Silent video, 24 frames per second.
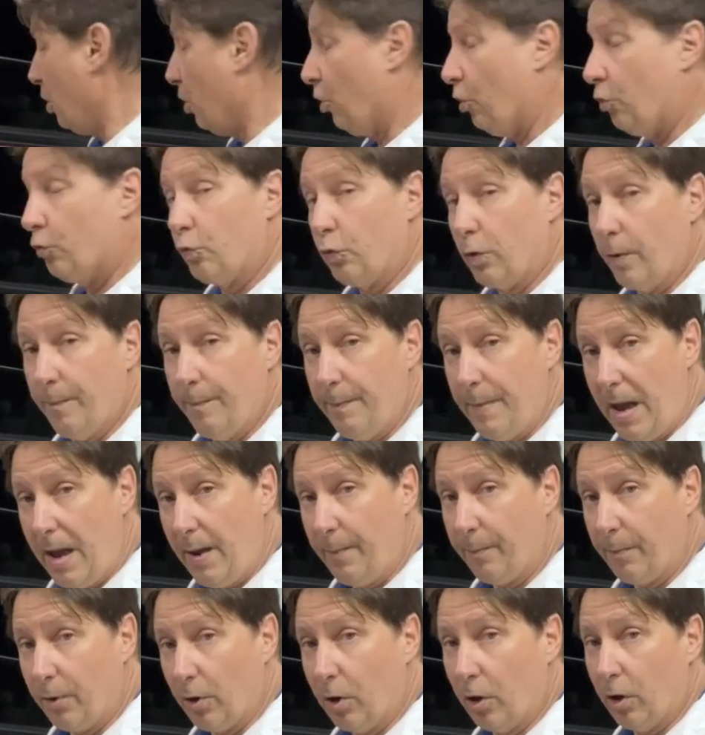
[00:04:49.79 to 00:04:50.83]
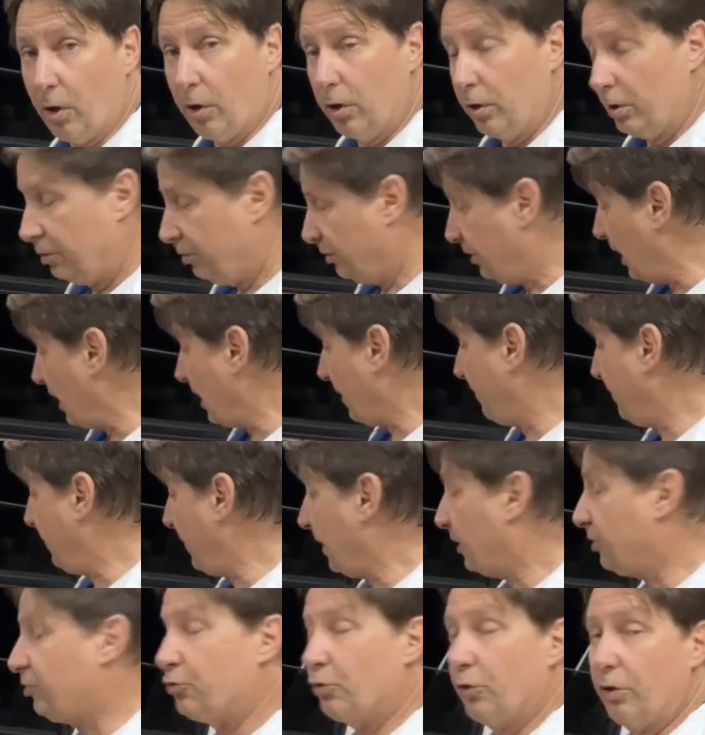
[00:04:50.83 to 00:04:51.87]
Remember, take a
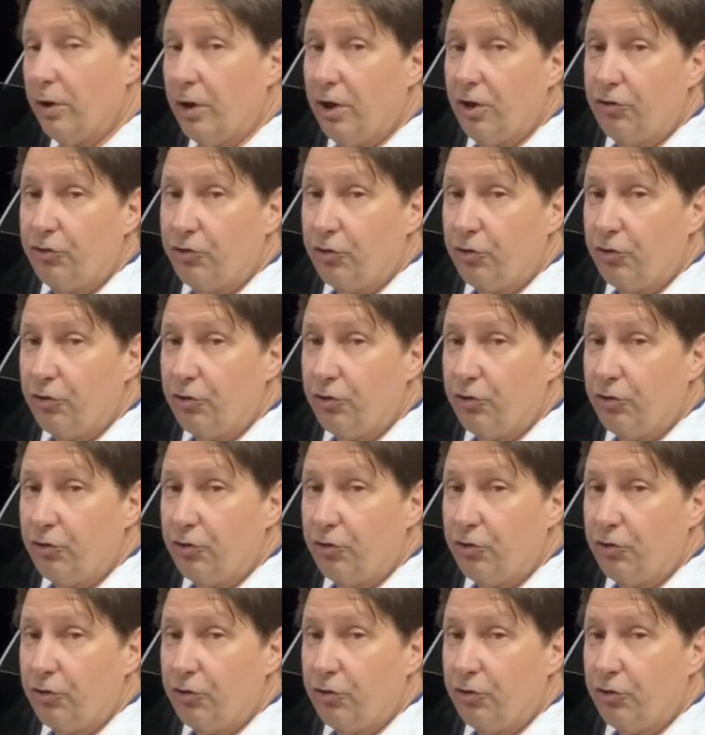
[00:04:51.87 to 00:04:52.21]
picture of this